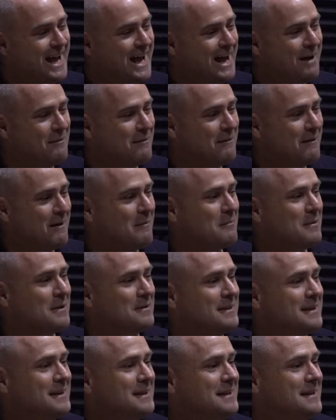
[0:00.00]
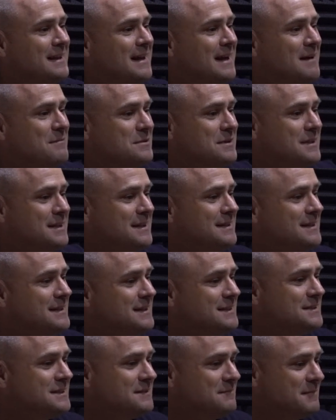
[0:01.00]
yeah how about the how about the
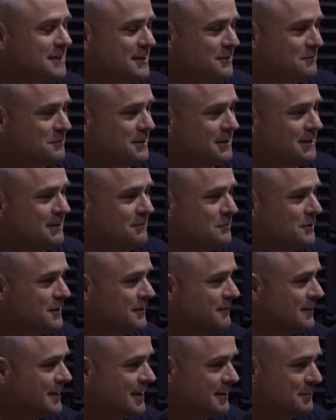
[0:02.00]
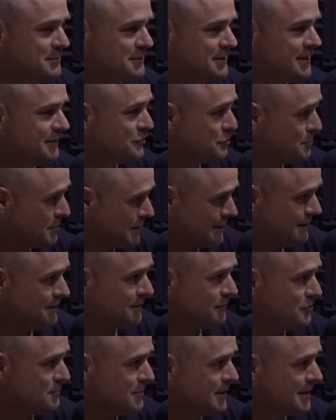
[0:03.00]
Indonesian media what what have they been have you been
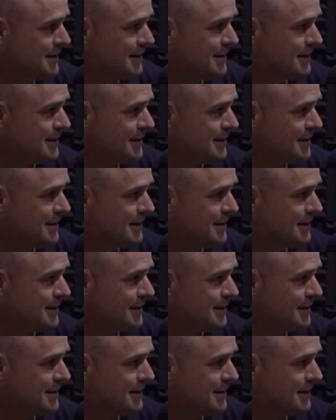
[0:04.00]
interviewed by